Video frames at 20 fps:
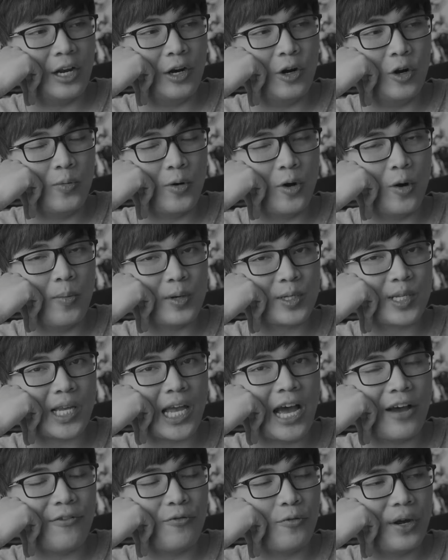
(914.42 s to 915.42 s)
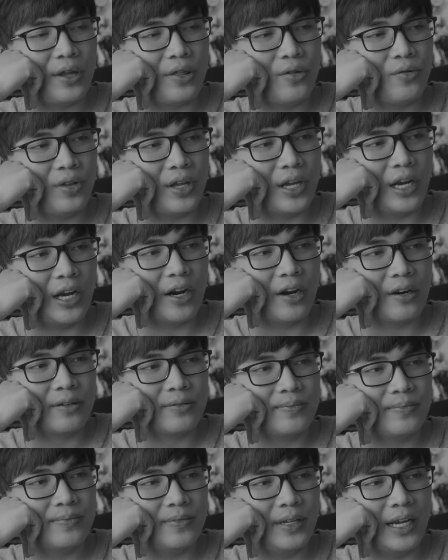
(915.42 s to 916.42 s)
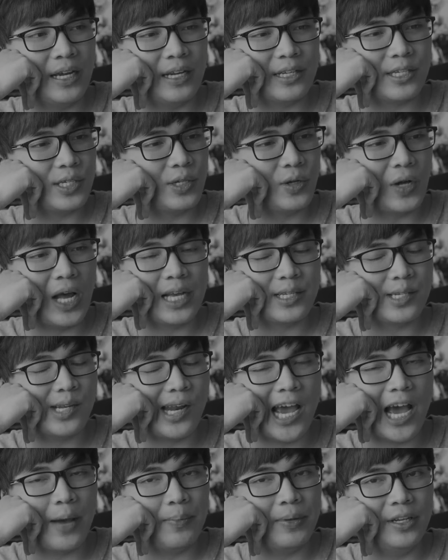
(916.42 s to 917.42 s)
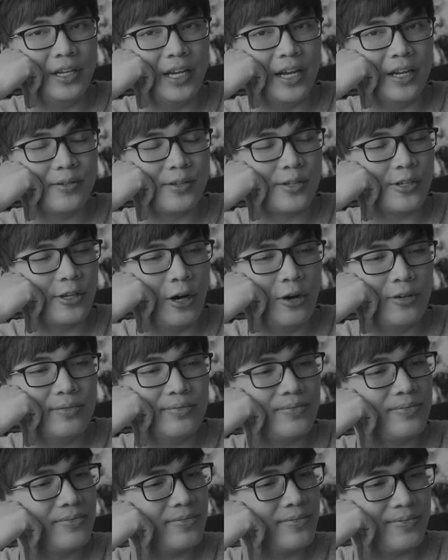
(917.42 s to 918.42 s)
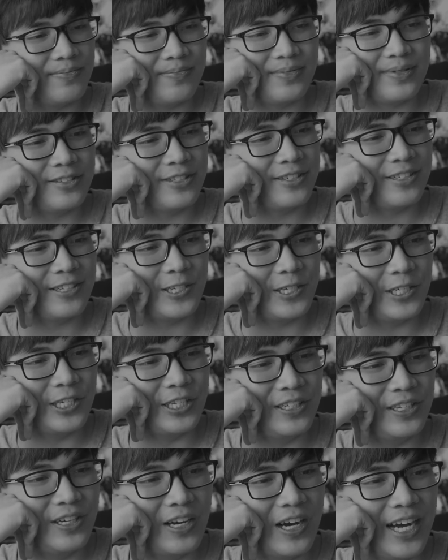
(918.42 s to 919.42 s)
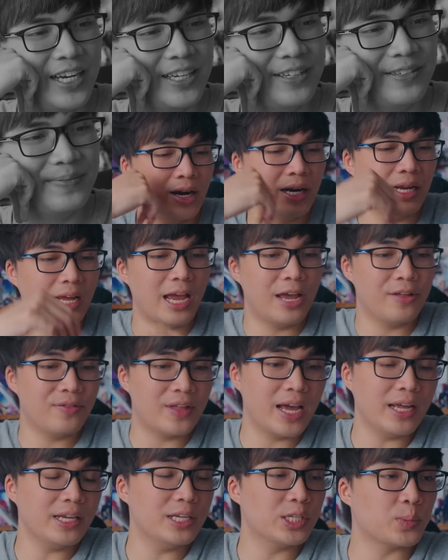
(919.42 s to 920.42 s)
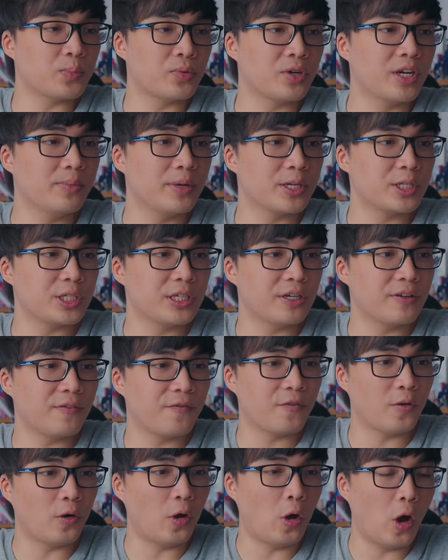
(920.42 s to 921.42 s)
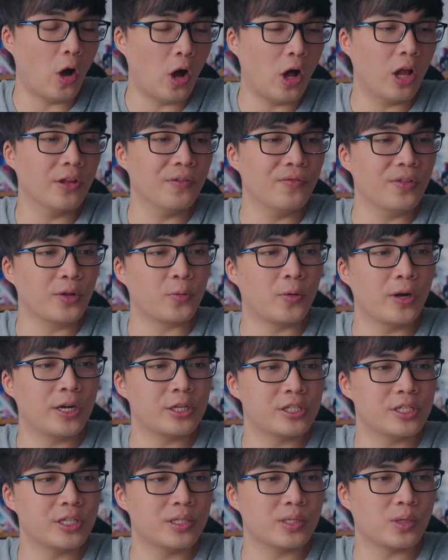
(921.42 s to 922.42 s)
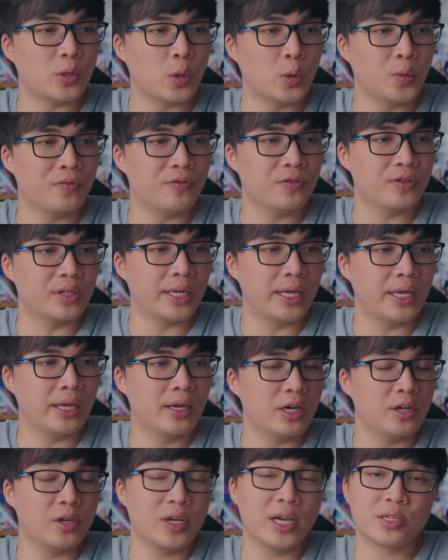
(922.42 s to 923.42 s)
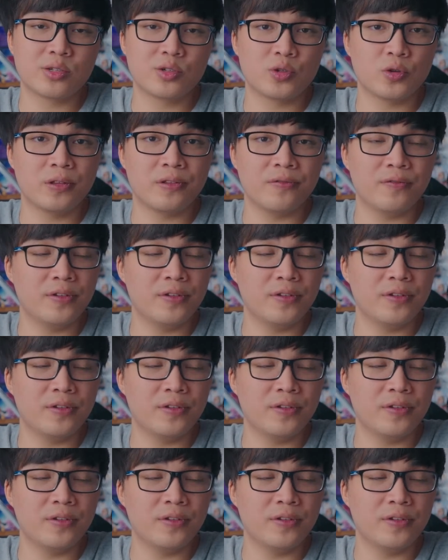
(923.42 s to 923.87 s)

don't know, we're almost halfway through the year and it still hasn't happened yet, so good God. All right, and that is pretty much it for all of the questions. Hopefully you guys enjoyed the